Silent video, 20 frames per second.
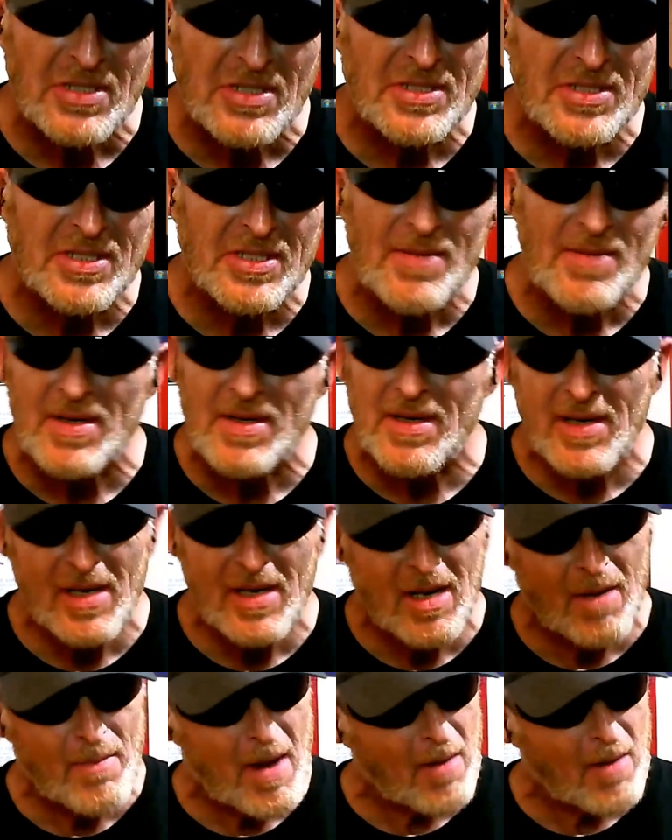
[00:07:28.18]
you to sleep, then they
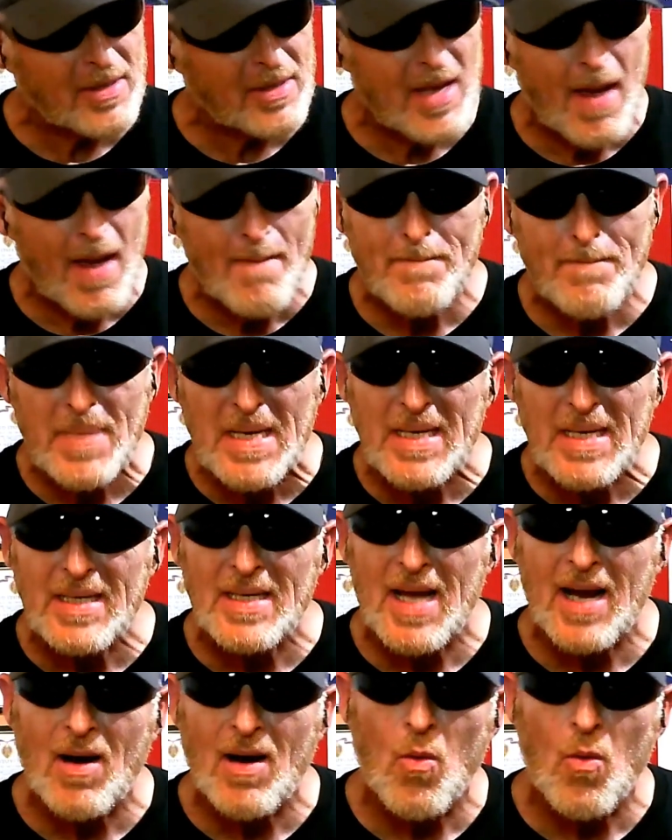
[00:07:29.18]
come out with that beat
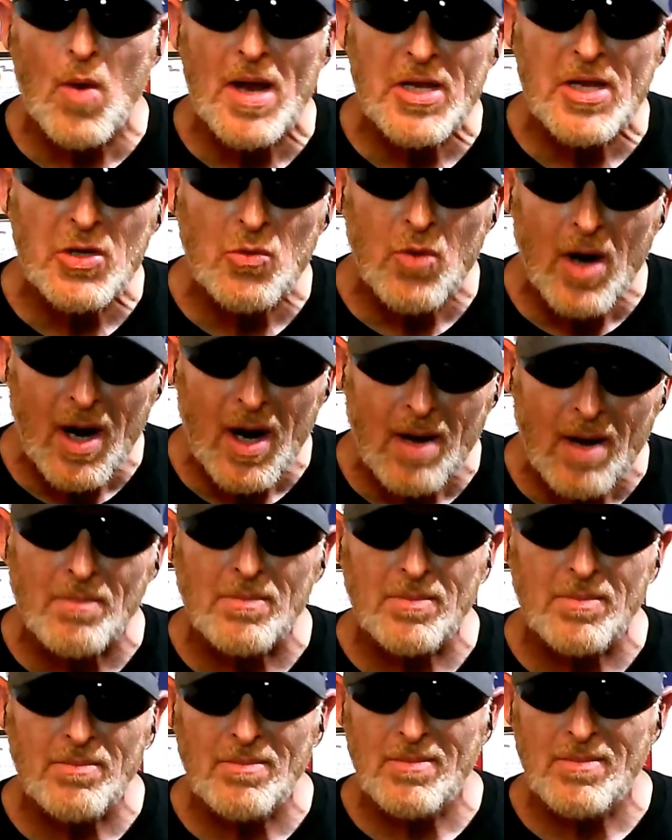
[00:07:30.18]
and they're gonna wake you up.
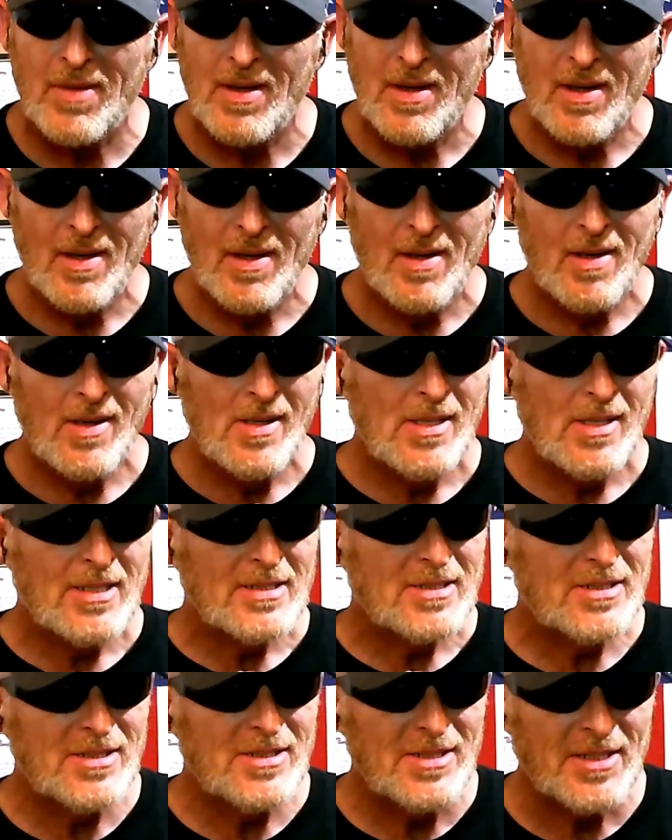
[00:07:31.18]

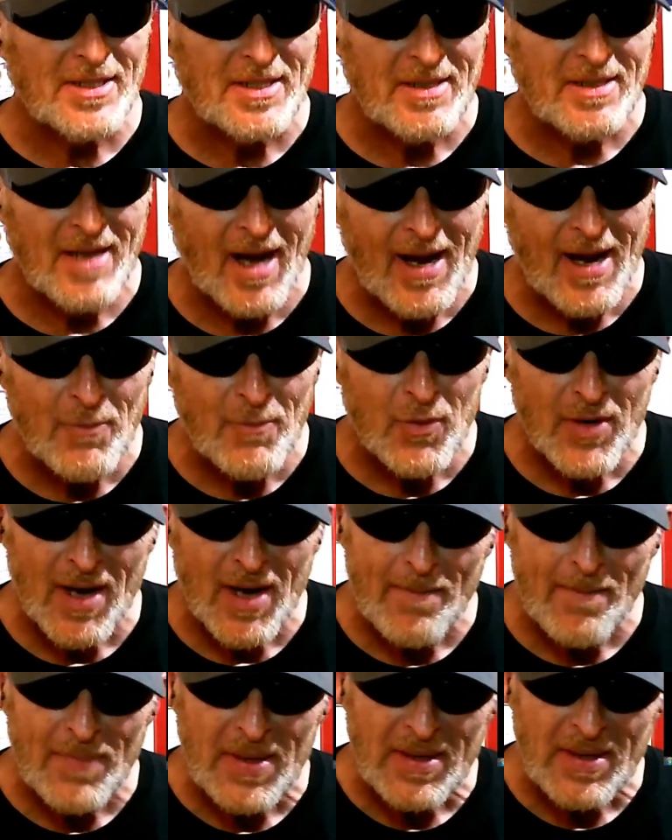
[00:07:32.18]
Good night, boy.
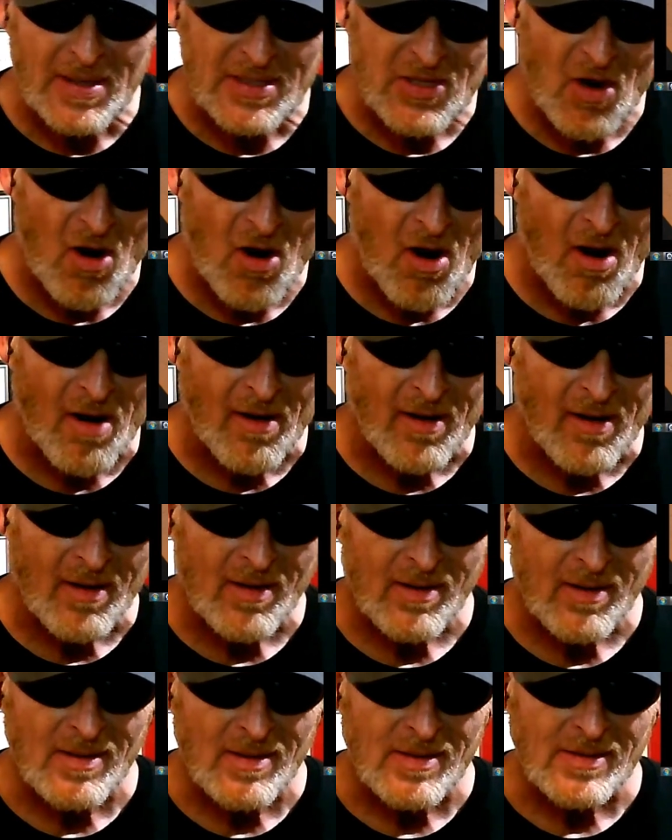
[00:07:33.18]
That beat is hard.
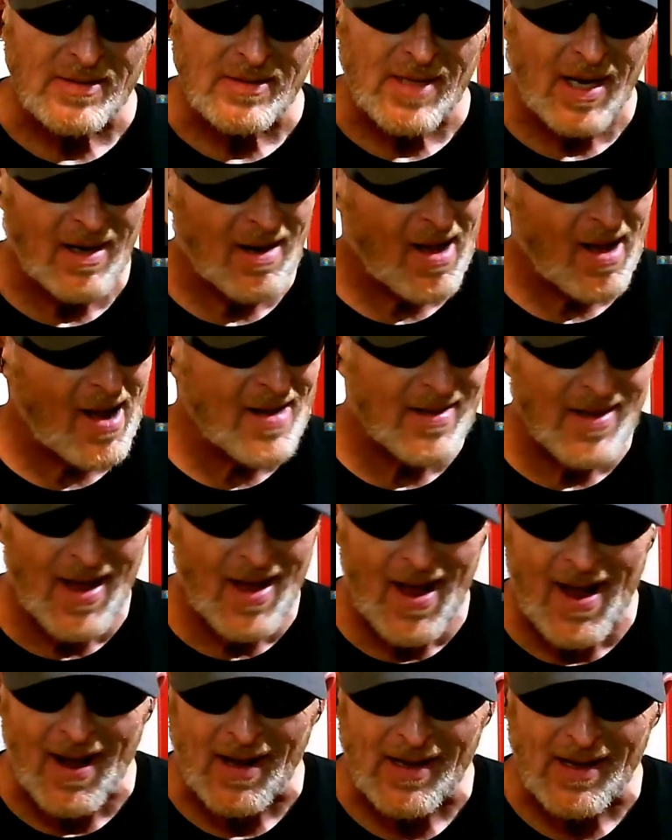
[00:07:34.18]
I like
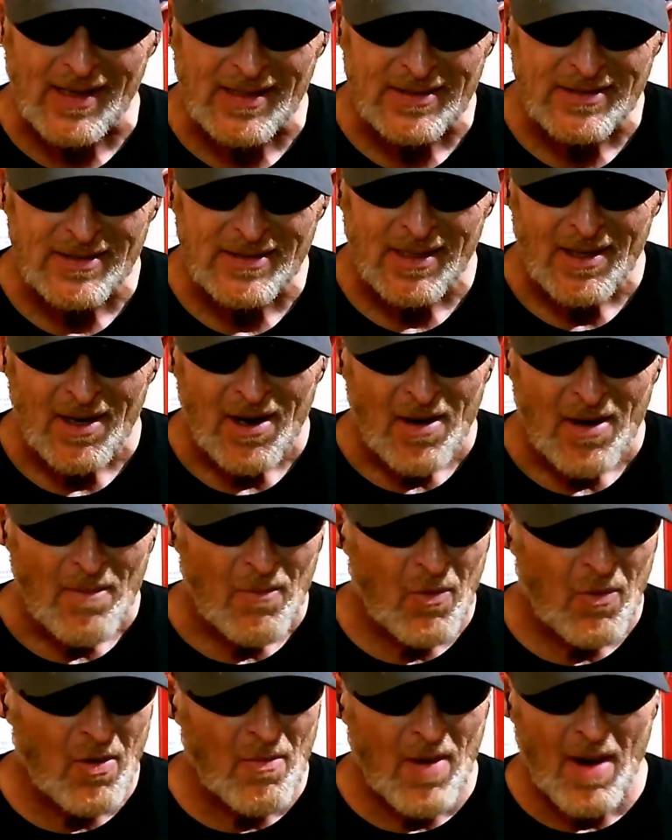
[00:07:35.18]
that.
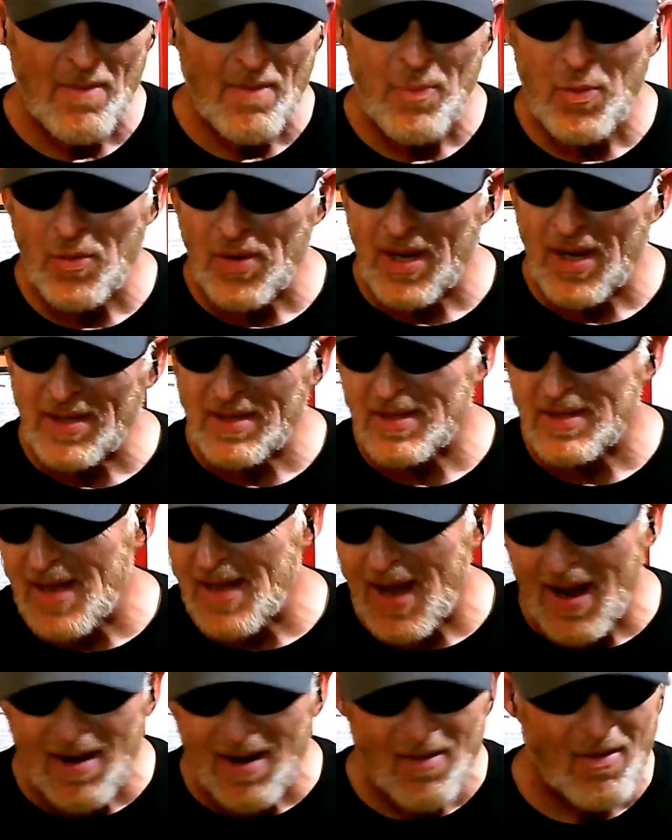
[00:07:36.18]
Boy, everybody pulled out the
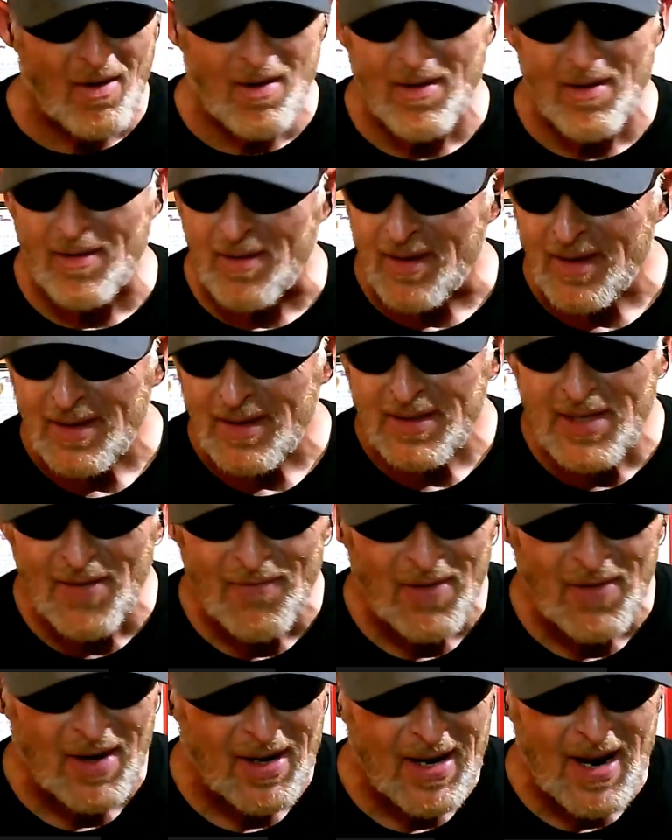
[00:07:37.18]
daggone
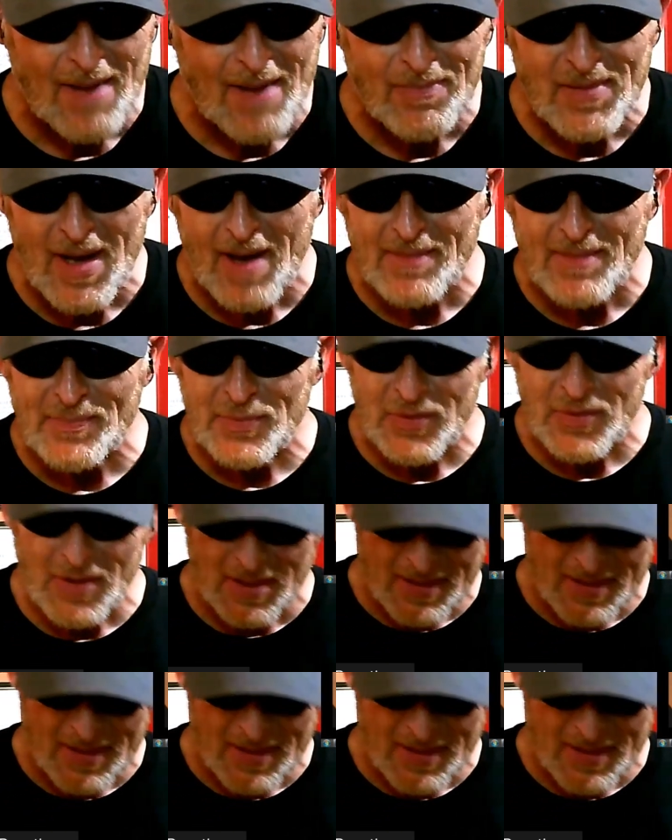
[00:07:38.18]
different laptops, pull